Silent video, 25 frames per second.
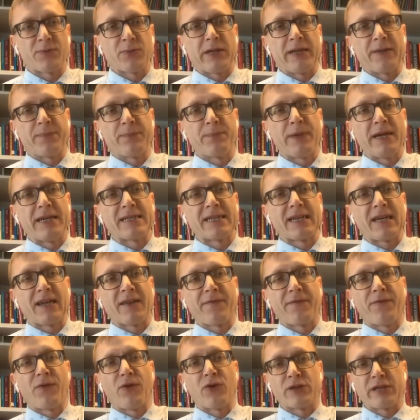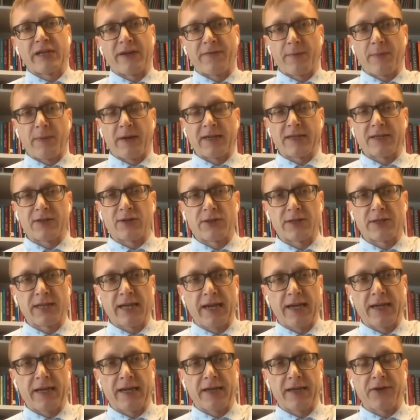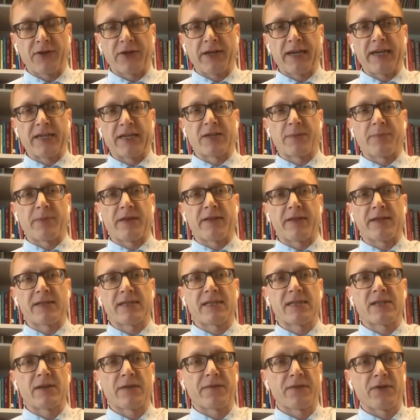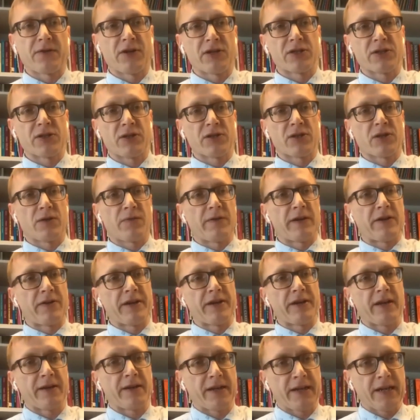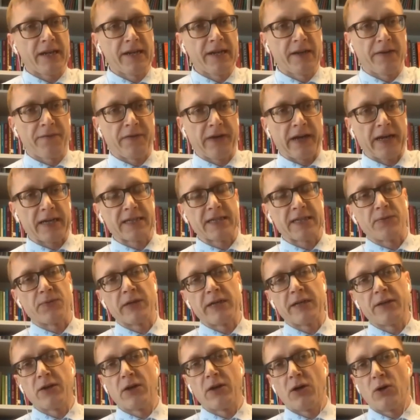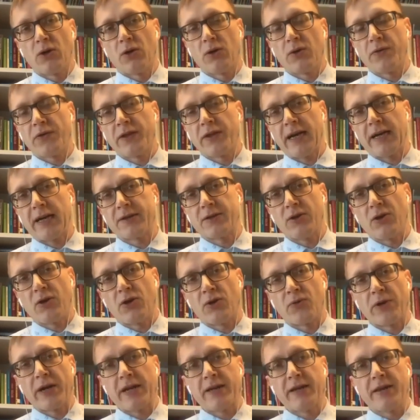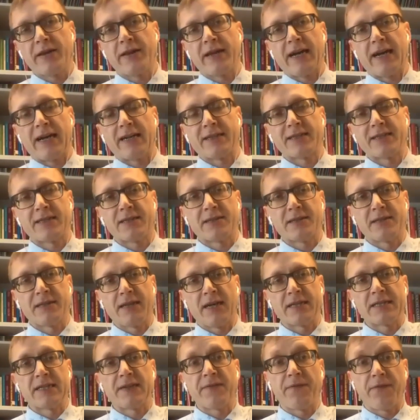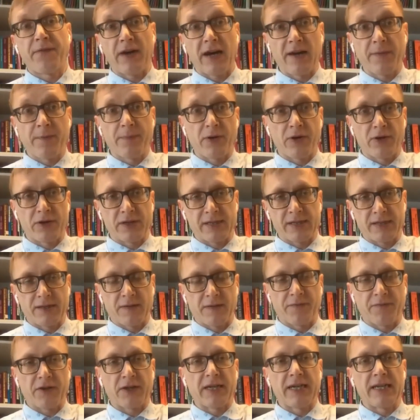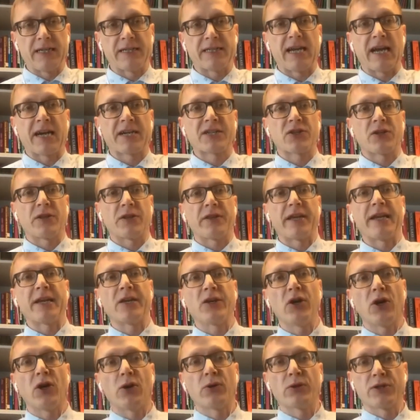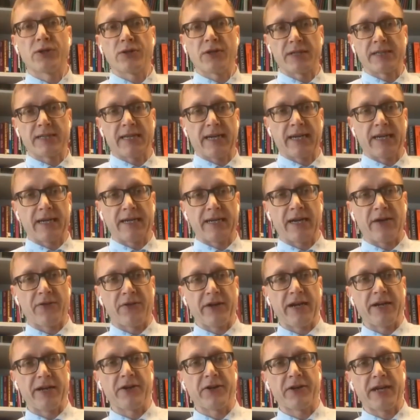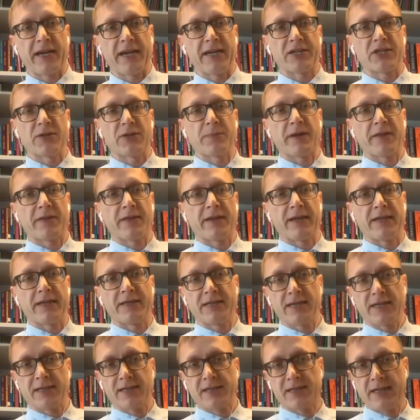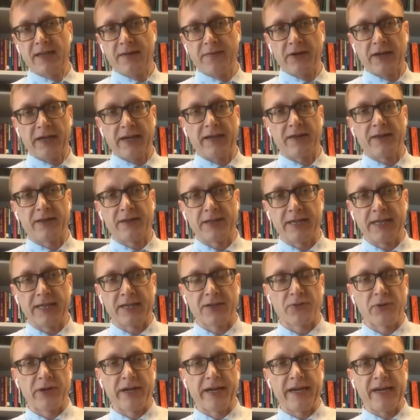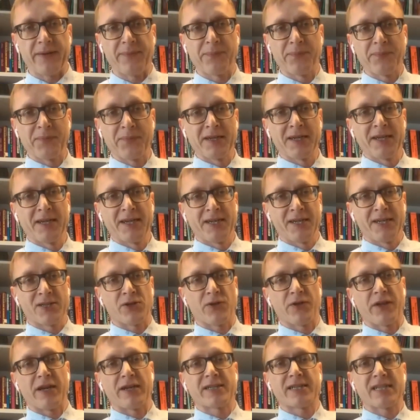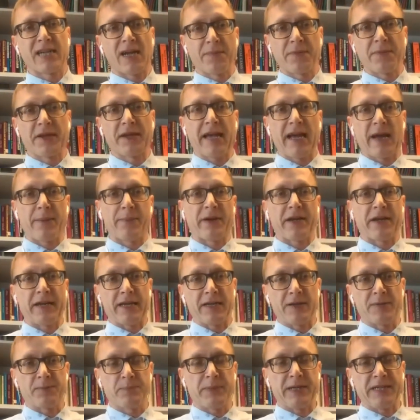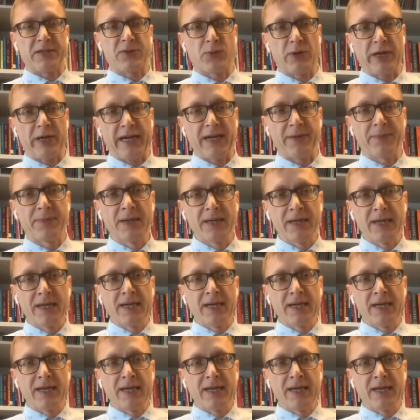We basically force everybody to stay in education, but this is of course also very ineffective. We know that already that 95% of the kids actually they go to the secondary education, but they just never get the degree. So there's something happening in between.